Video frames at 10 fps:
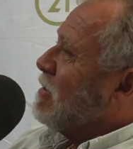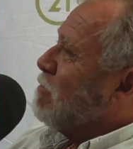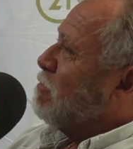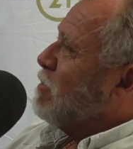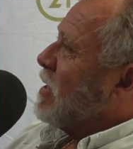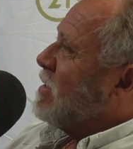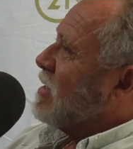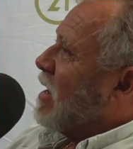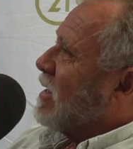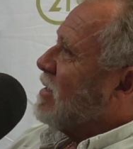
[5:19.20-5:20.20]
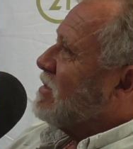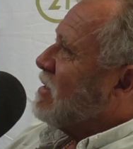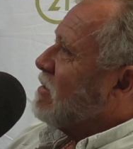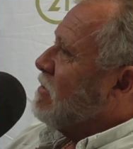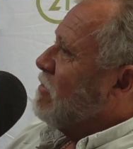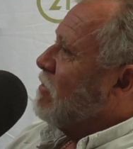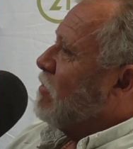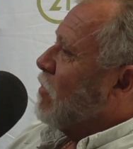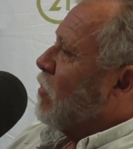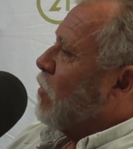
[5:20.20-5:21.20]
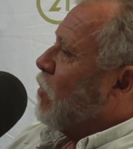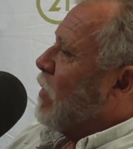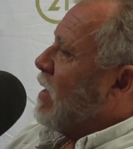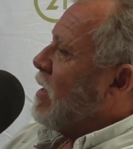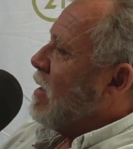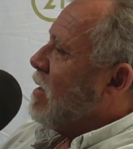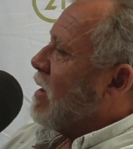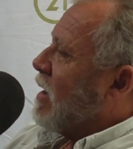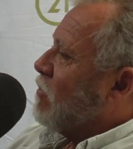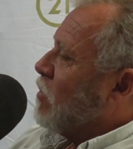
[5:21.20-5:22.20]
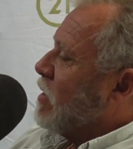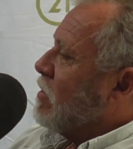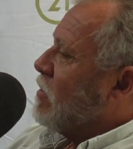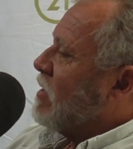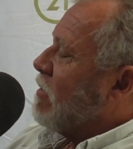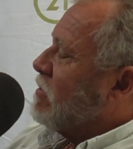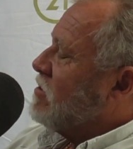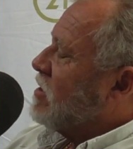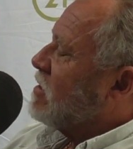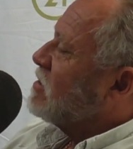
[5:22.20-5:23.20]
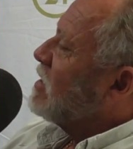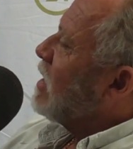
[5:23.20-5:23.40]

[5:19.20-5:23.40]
But I can tell you, we had one, they were just getting